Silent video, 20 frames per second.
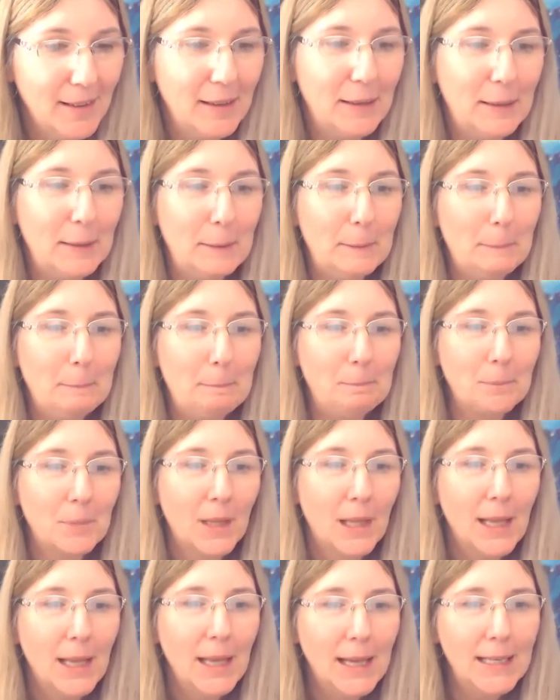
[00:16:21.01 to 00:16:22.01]

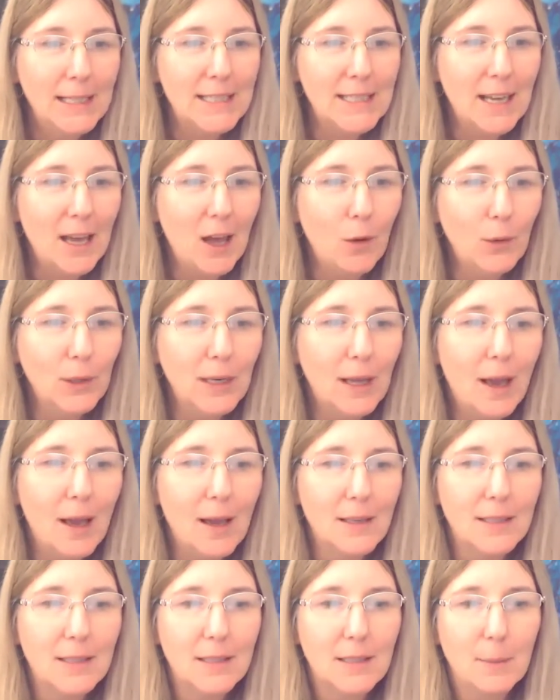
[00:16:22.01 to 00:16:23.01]
And Darwin
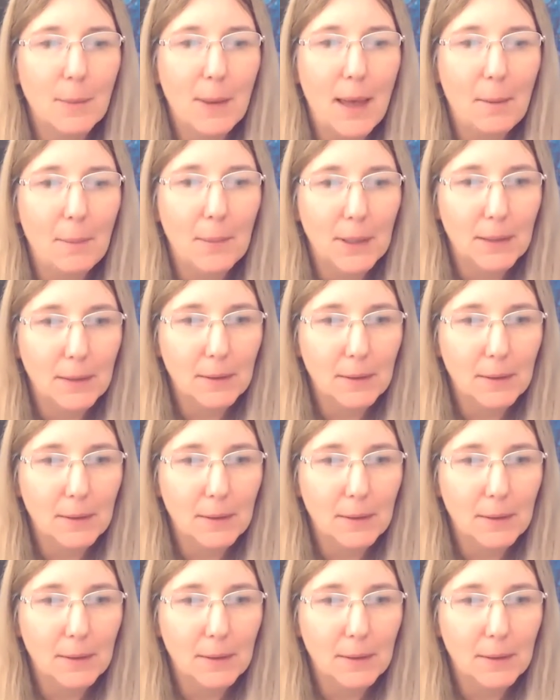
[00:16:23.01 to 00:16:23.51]
asked about